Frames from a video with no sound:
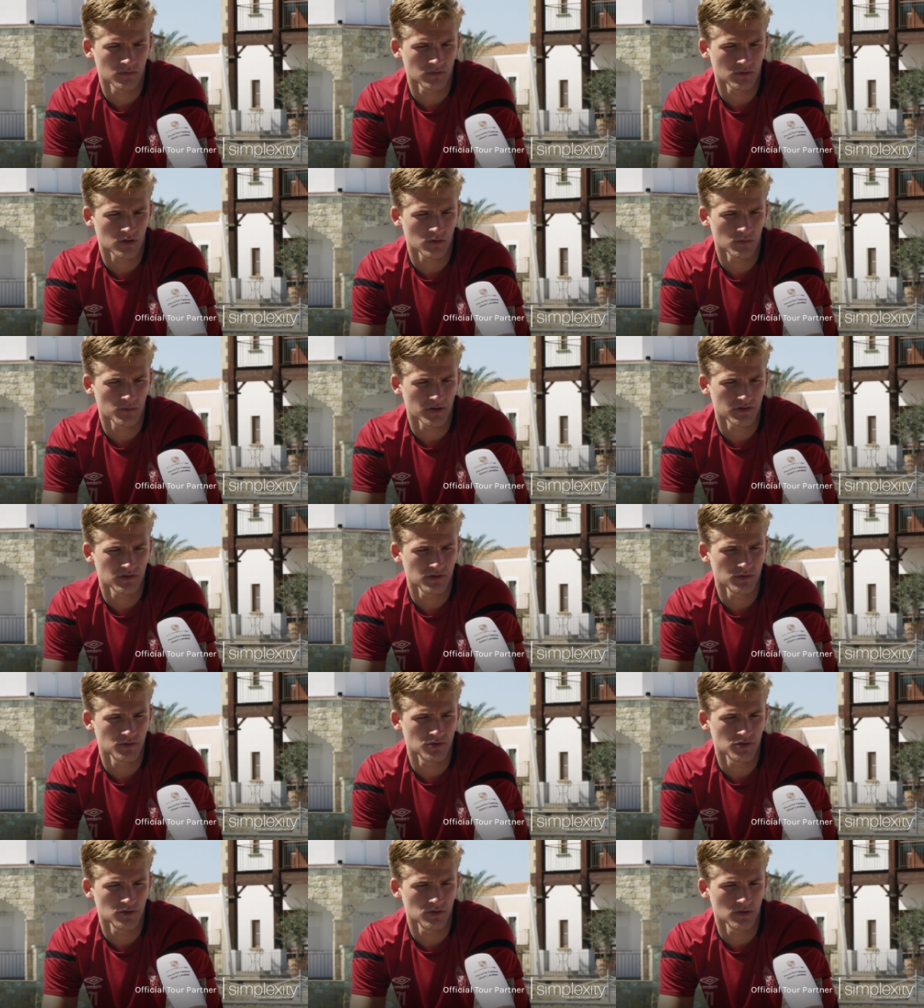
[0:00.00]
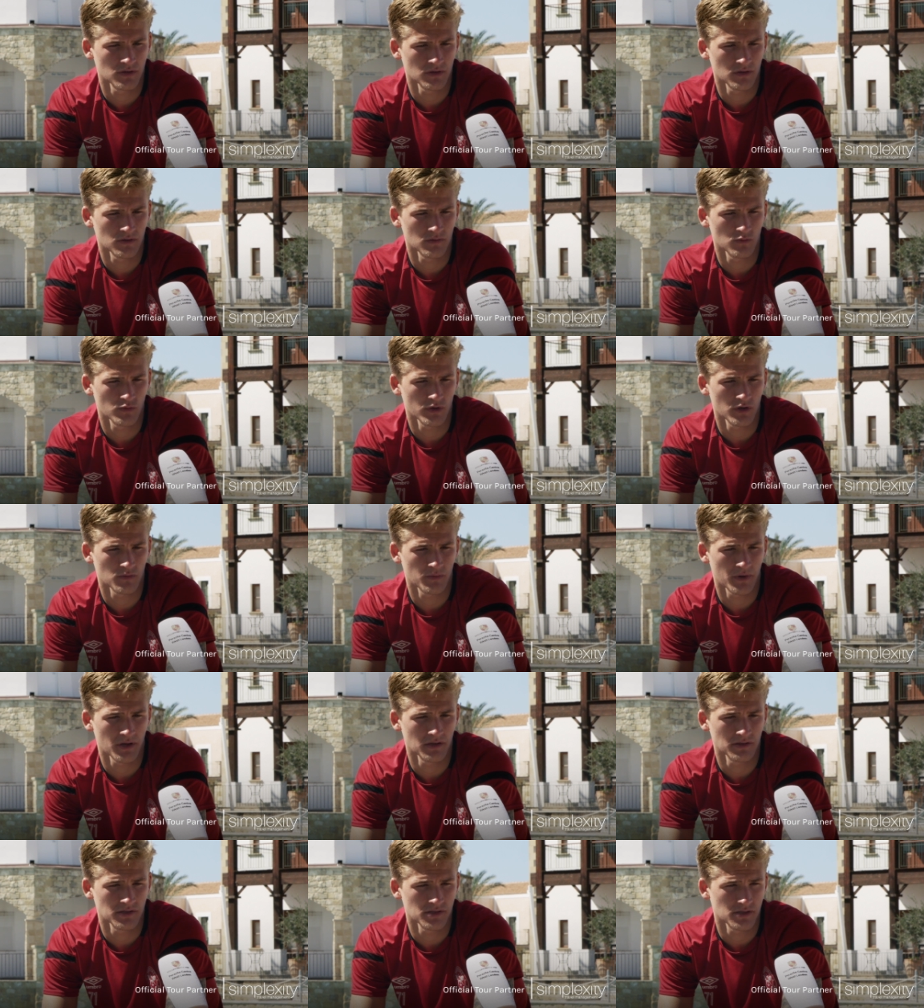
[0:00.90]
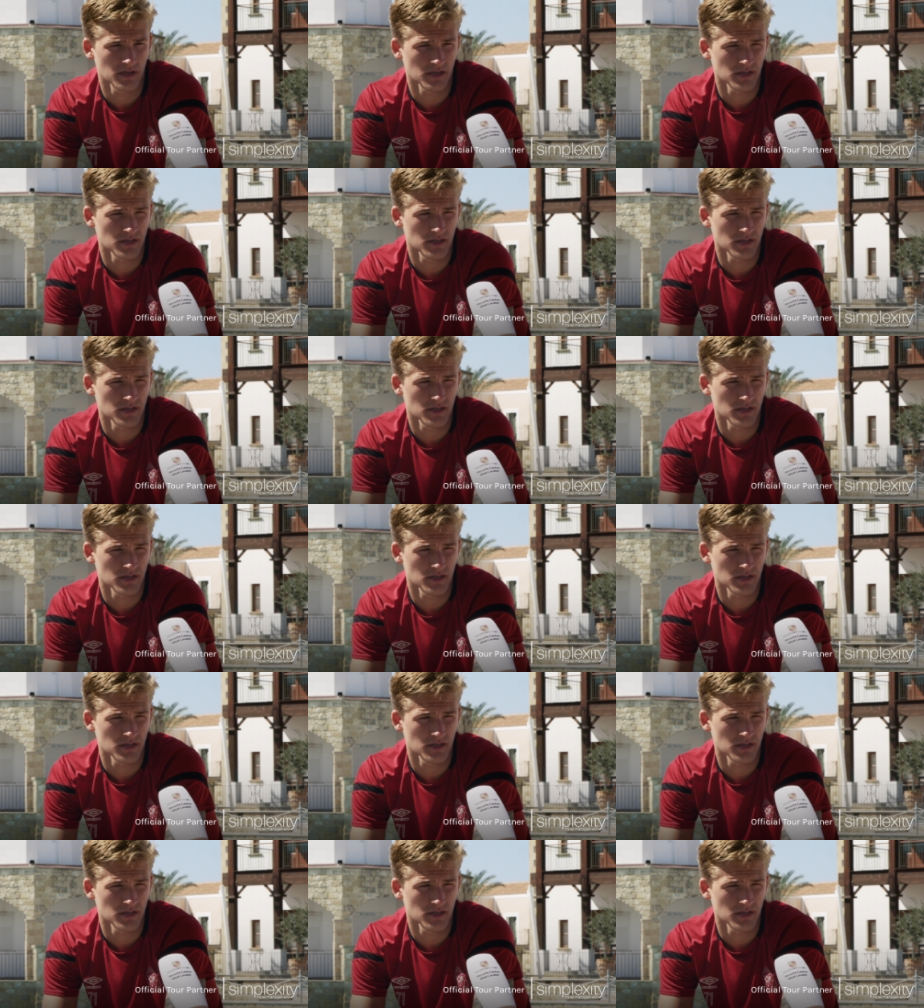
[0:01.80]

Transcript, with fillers: comeback 2-2 and then win on penalties.